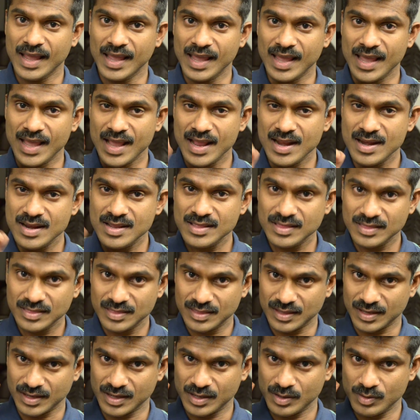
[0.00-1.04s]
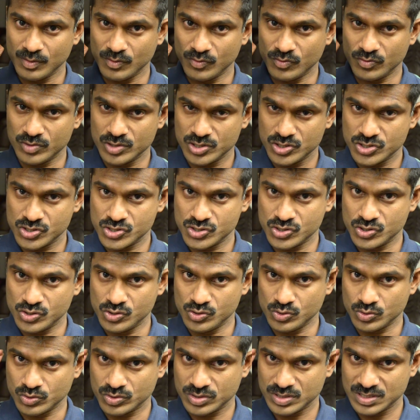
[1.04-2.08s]
Anything which
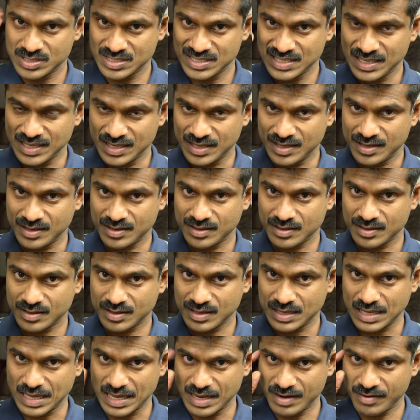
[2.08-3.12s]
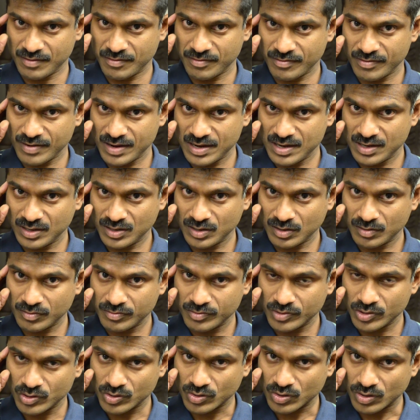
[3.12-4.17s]
you see in front of
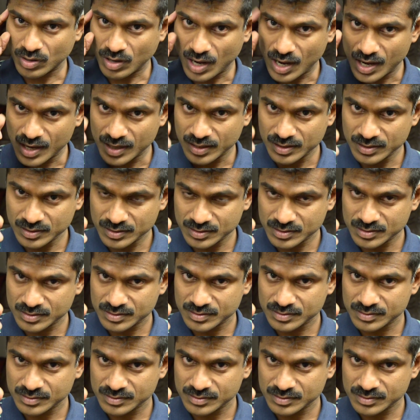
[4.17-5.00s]
your eyes